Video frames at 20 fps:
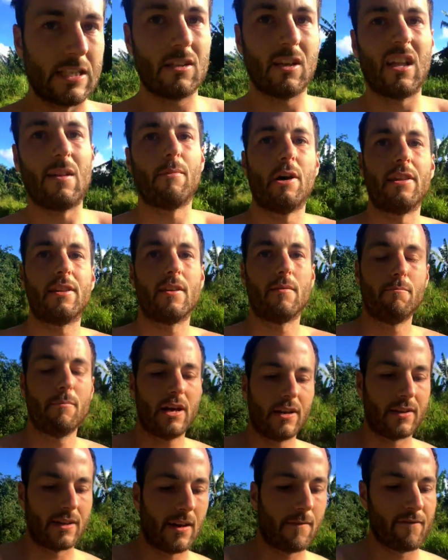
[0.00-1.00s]
It's all about the
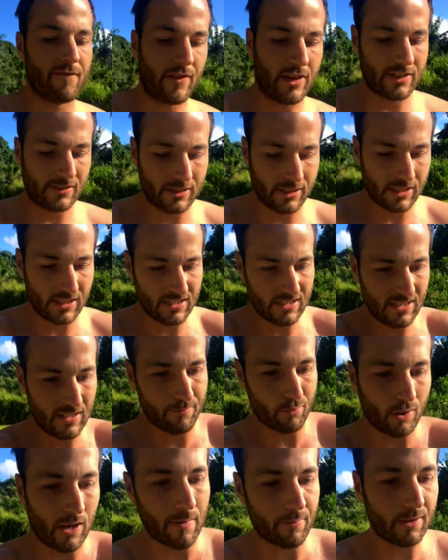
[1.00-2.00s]
money. I'm investing in
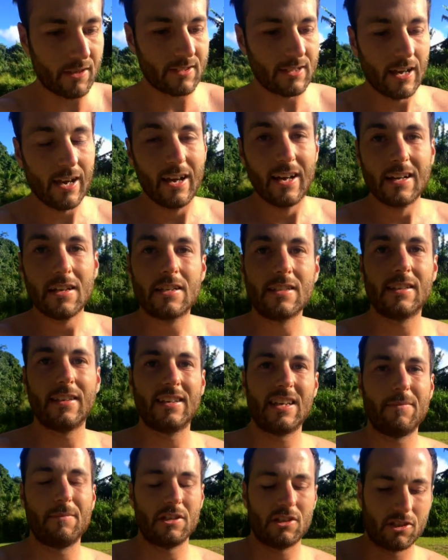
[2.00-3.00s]
these properties because
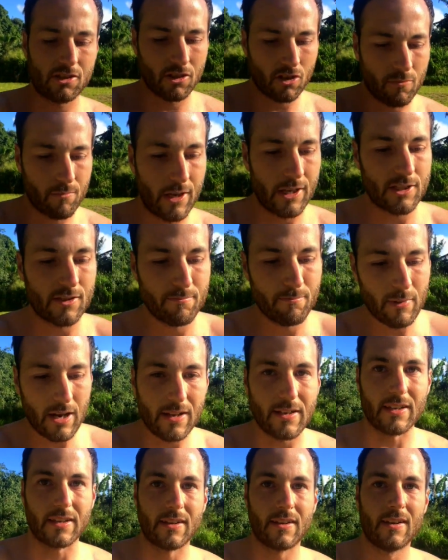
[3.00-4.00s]
they give me so much
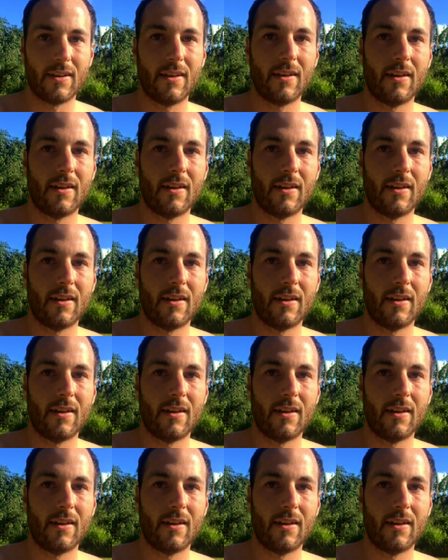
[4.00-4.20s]
money.